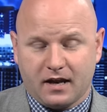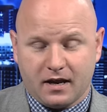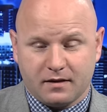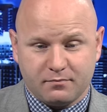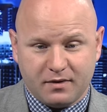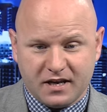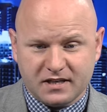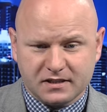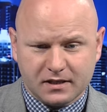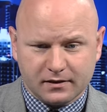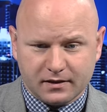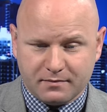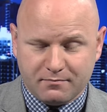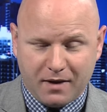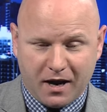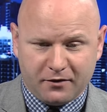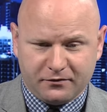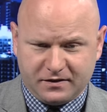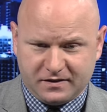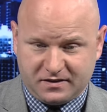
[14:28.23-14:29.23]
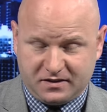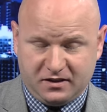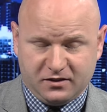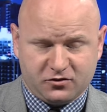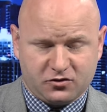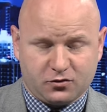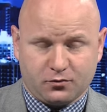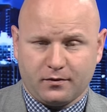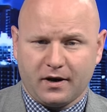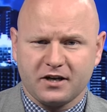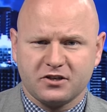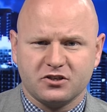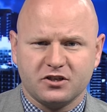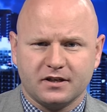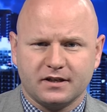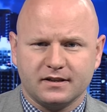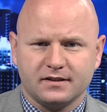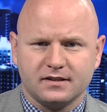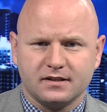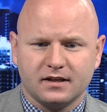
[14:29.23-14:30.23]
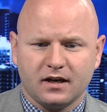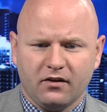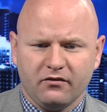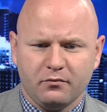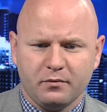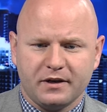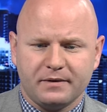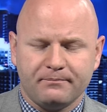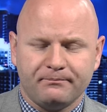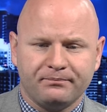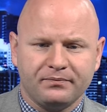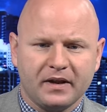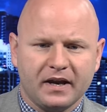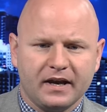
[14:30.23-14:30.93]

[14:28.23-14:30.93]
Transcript: and basically mount this insurrection against the government